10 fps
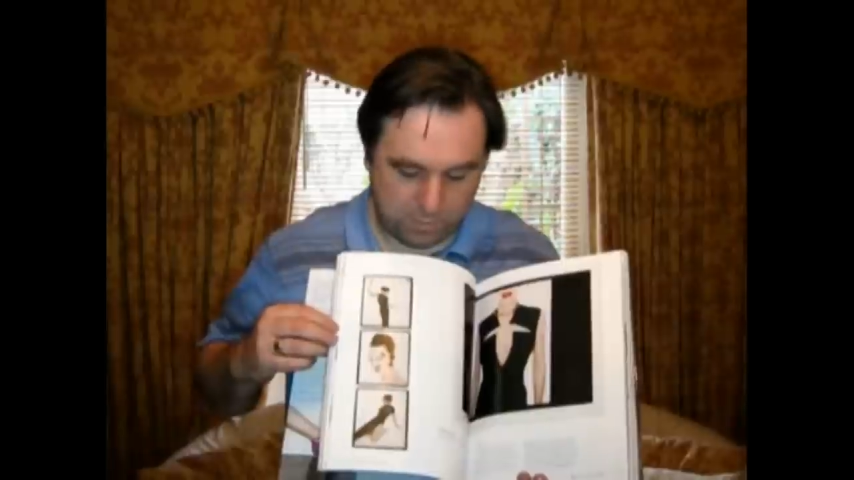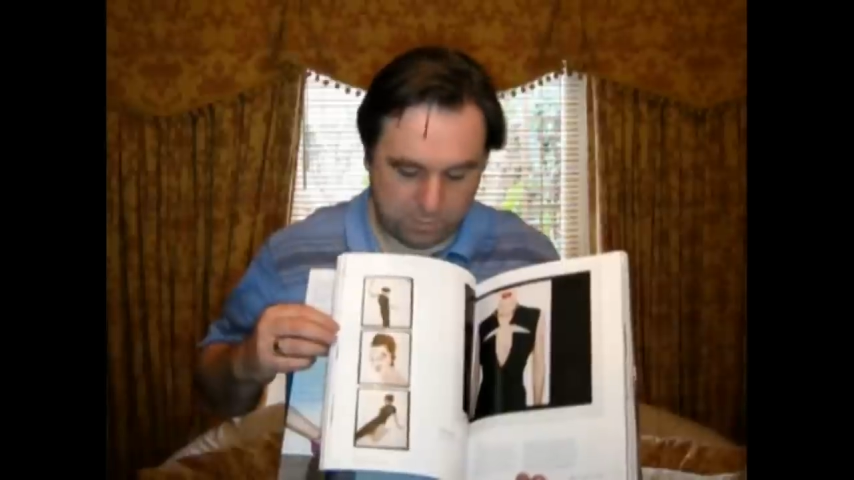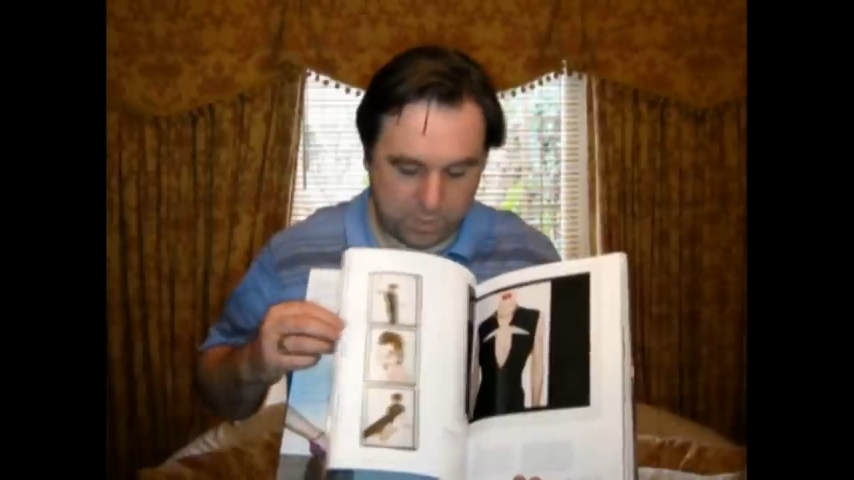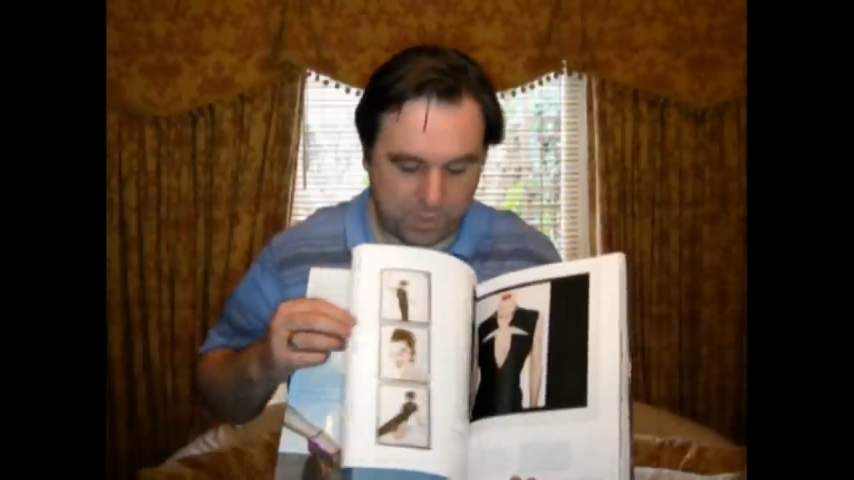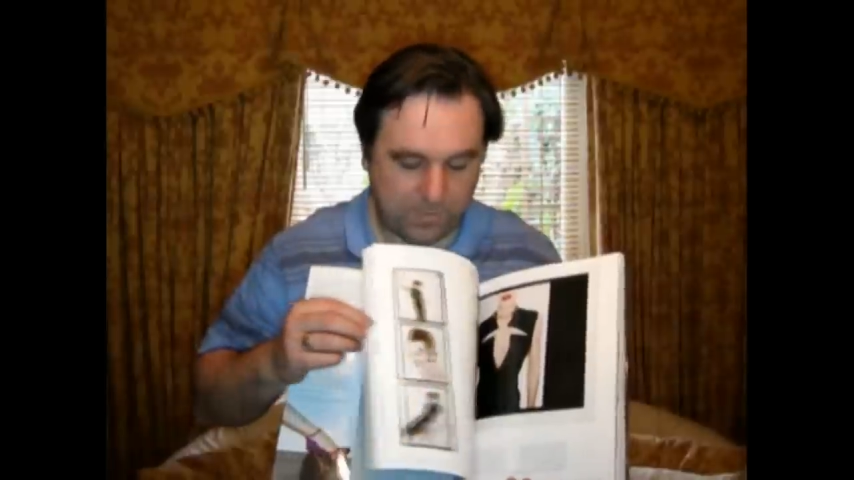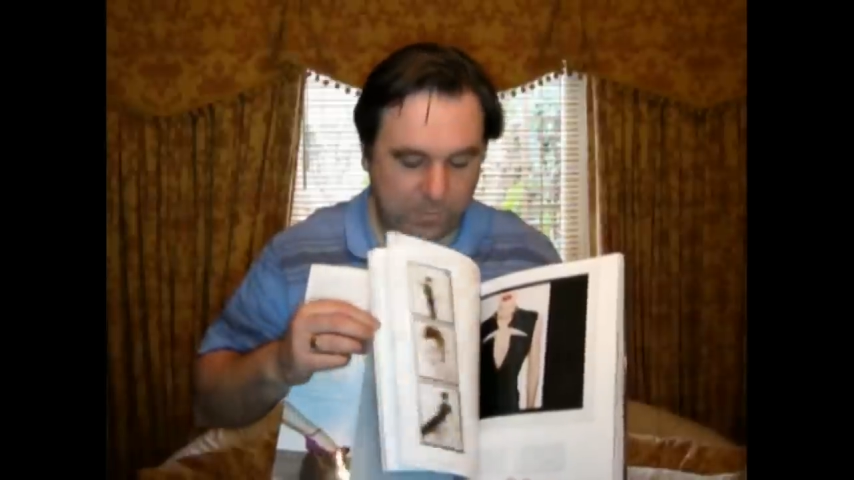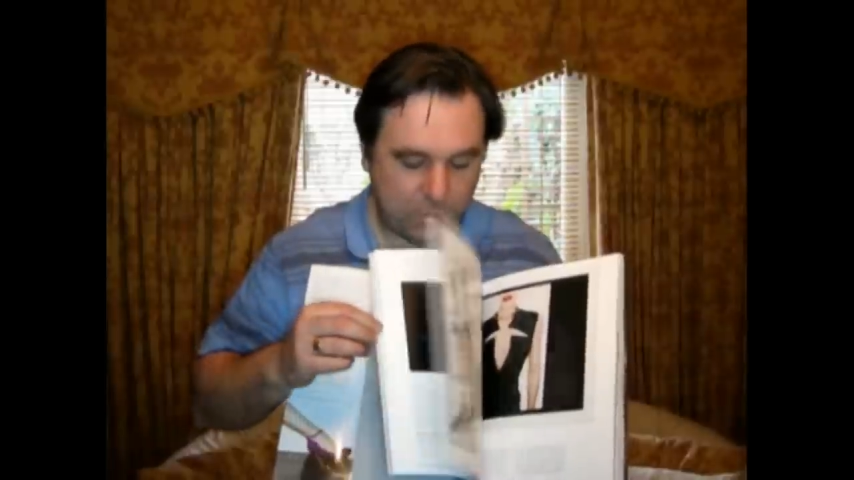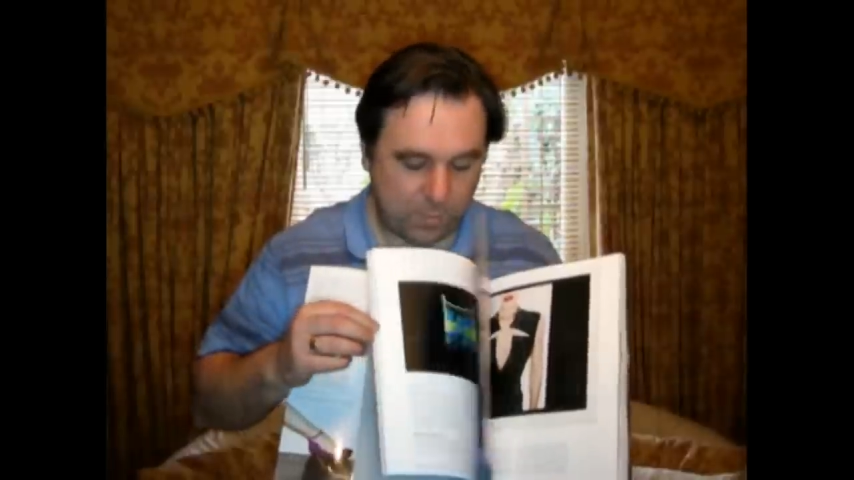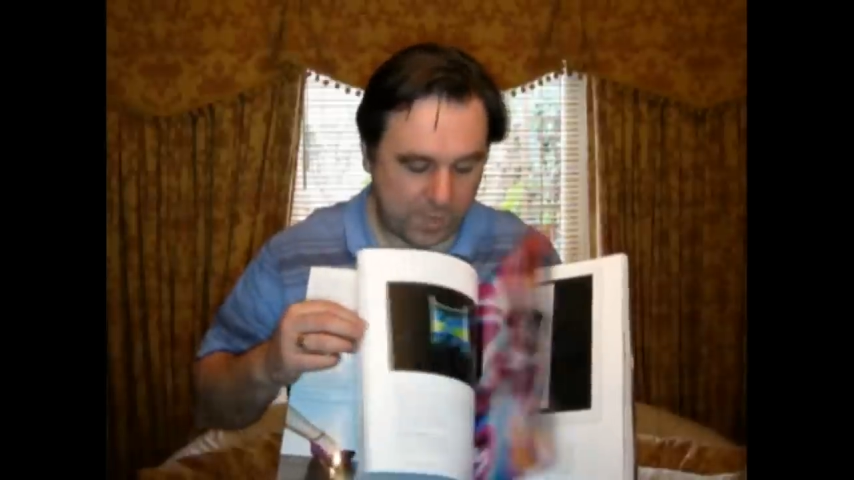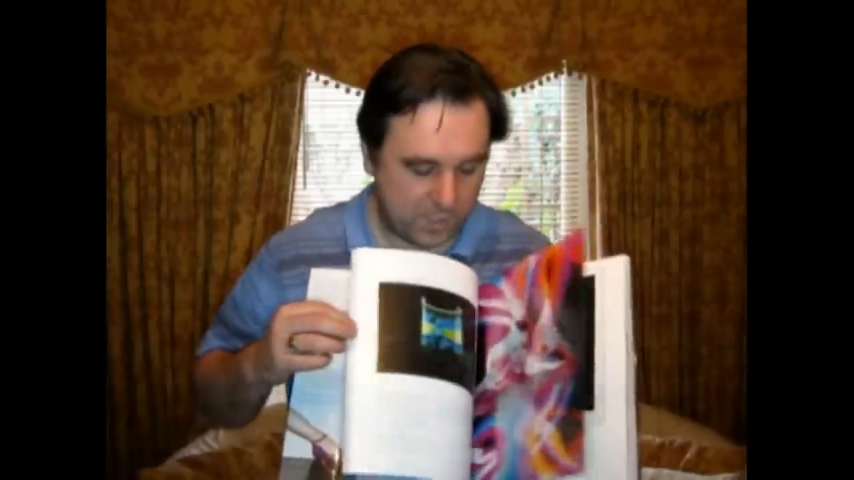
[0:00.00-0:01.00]
big
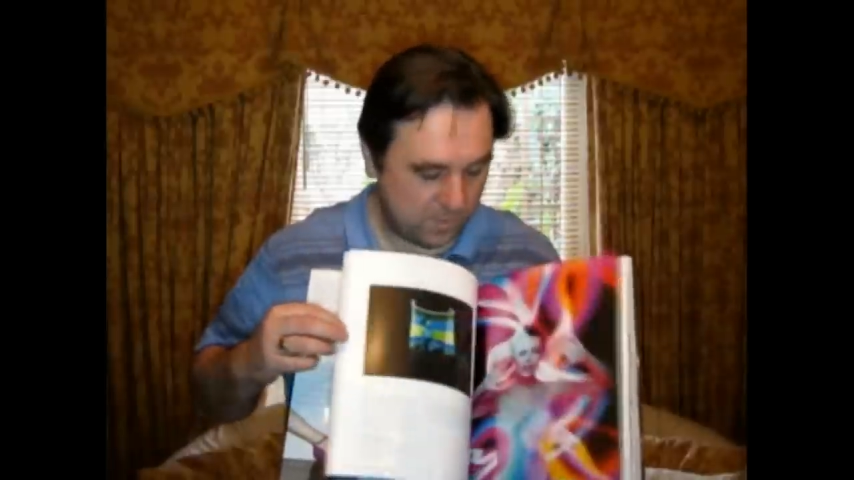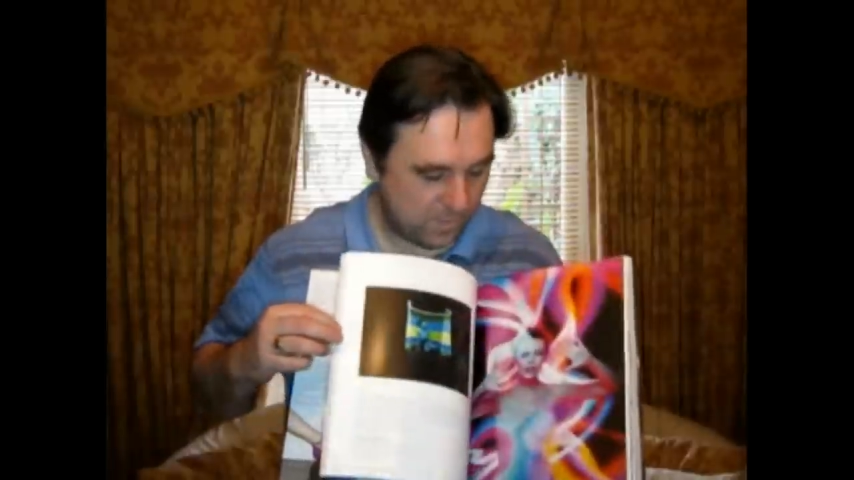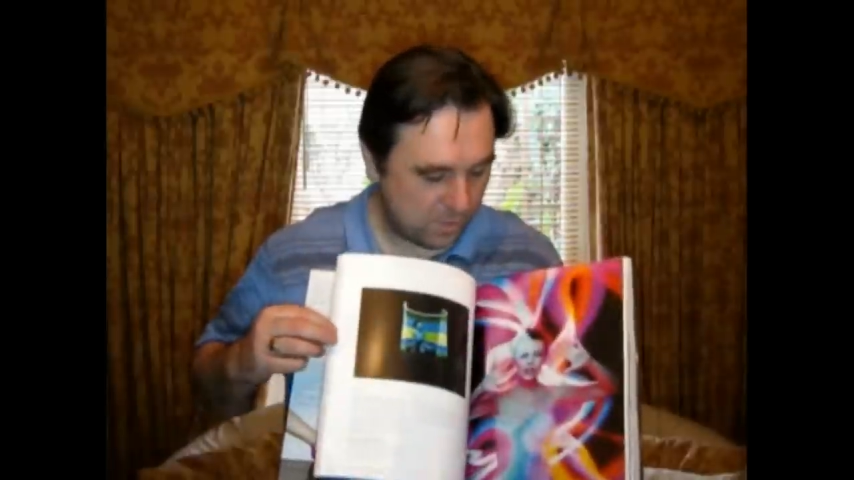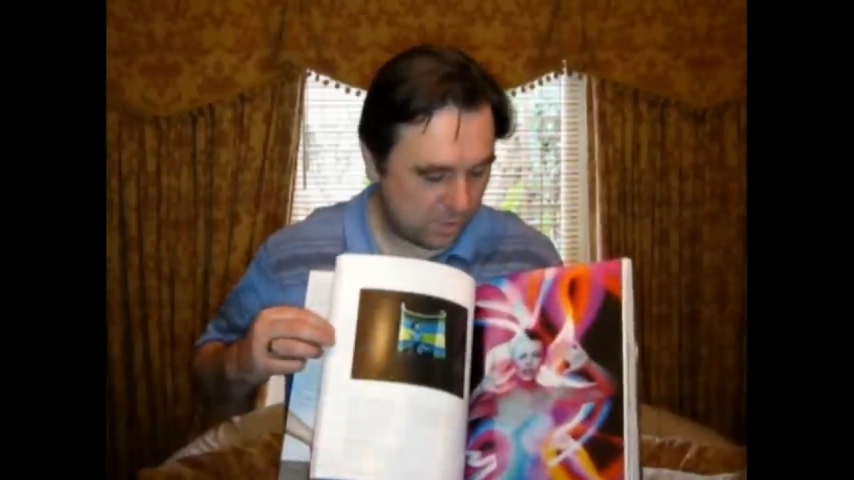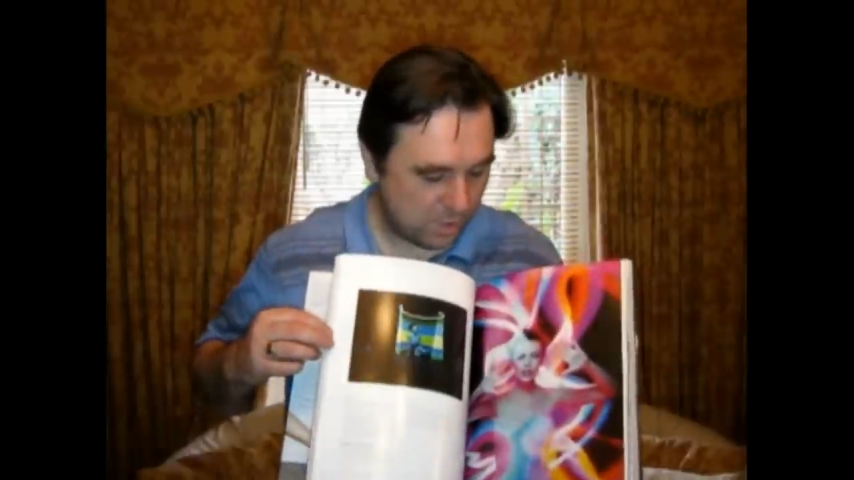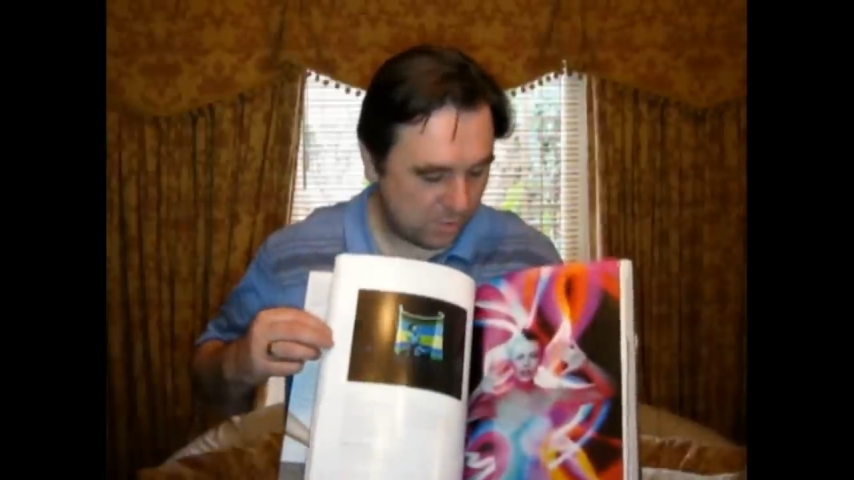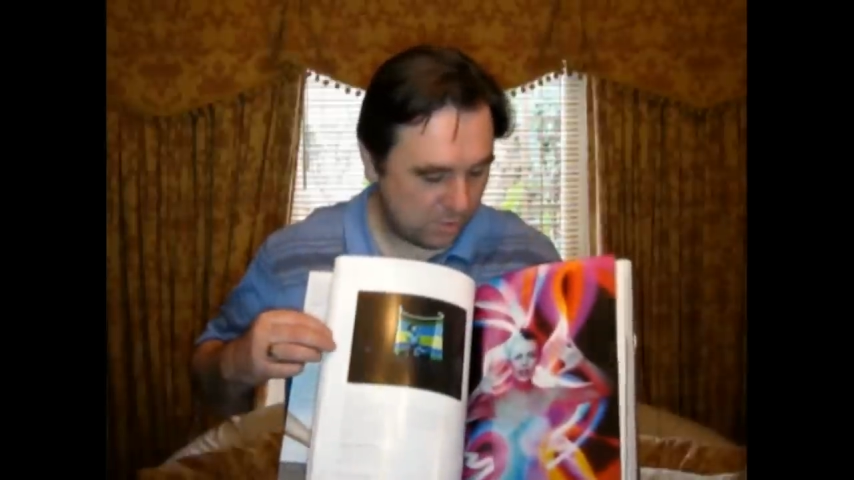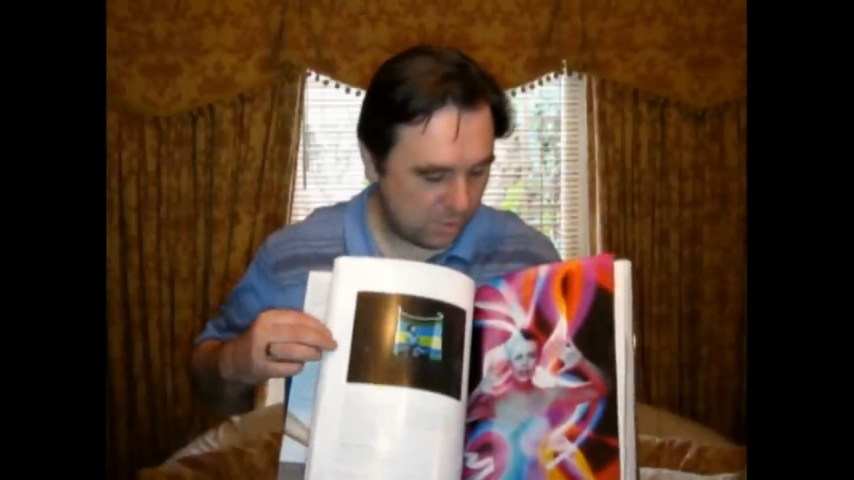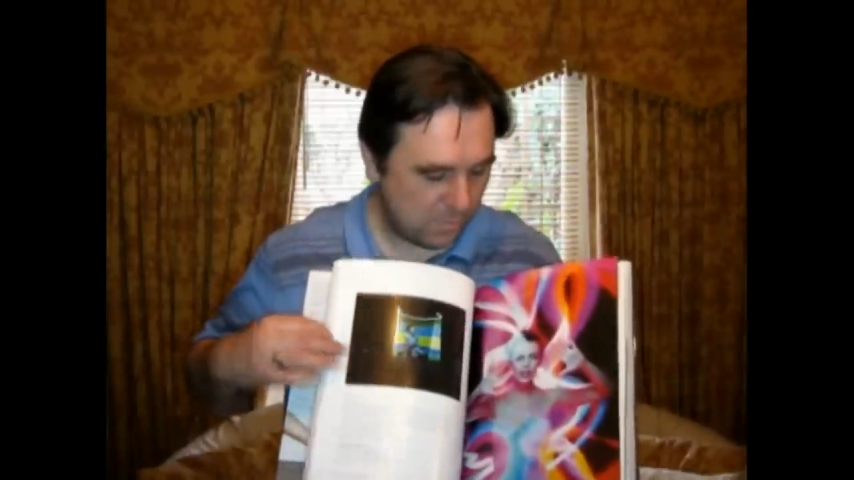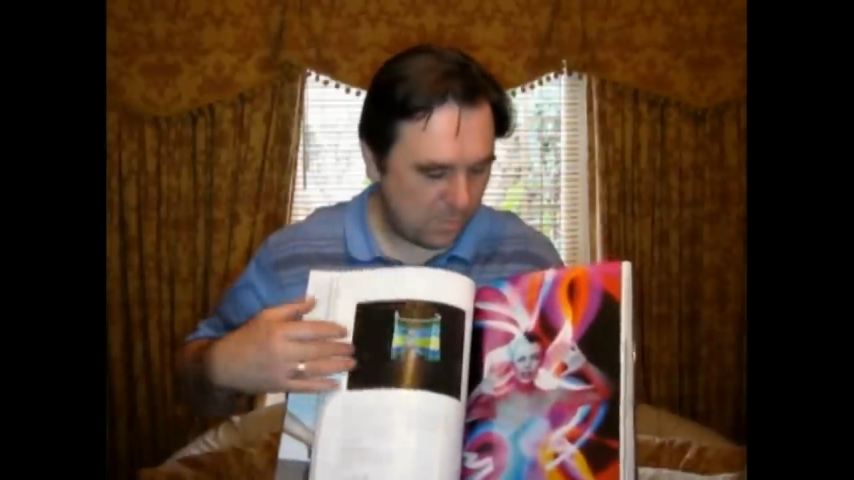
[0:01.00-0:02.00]
full-page photos,